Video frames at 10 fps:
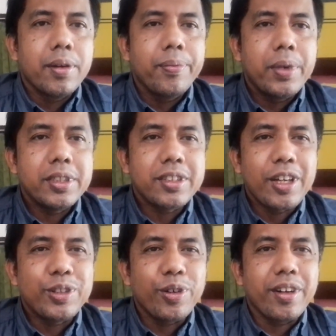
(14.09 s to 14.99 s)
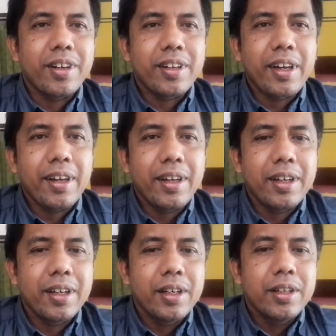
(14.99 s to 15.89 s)
please enjoy. Okay,
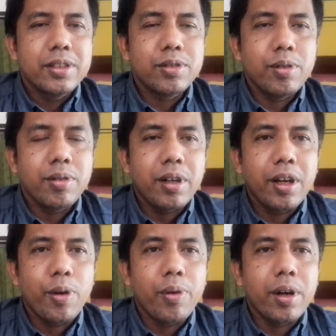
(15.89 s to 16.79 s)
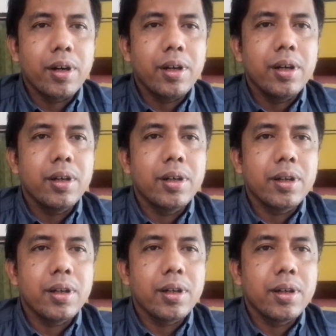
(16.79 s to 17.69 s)
so you can aware
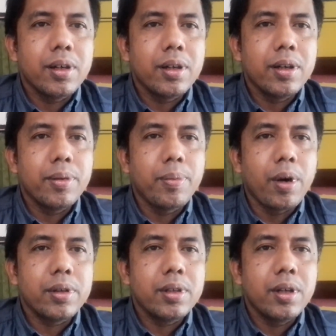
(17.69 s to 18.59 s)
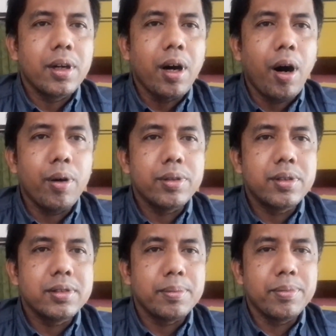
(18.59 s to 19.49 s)
about
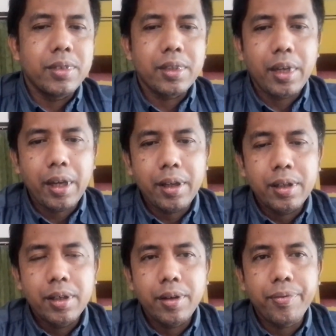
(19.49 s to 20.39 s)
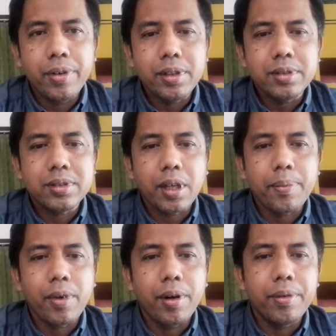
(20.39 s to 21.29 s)
autism. Okay, the first type
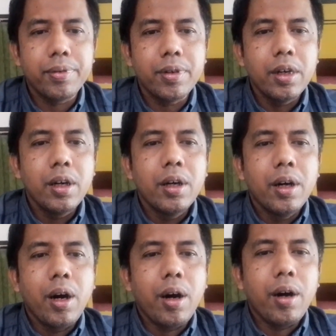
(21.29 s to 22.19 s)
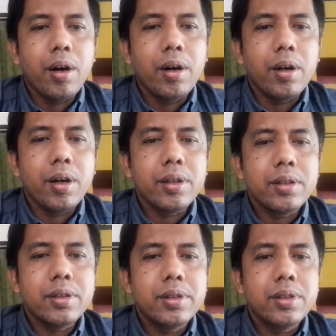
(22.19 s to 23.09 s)
of uh,
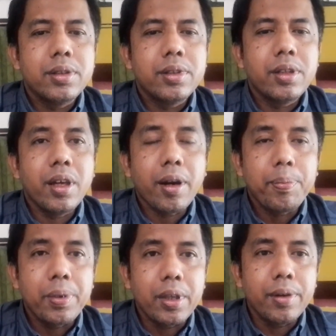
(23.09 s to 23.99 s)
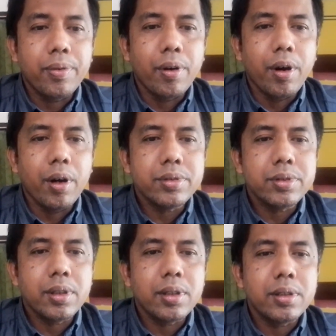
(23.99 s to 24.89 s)
therapy for
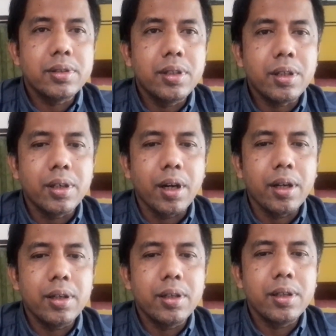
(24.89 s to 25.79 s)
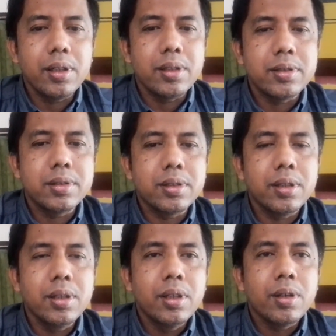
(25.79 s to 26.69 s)
autistic children is
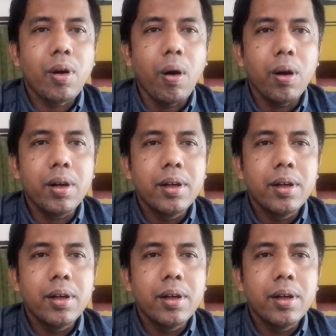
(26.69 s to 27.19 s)
called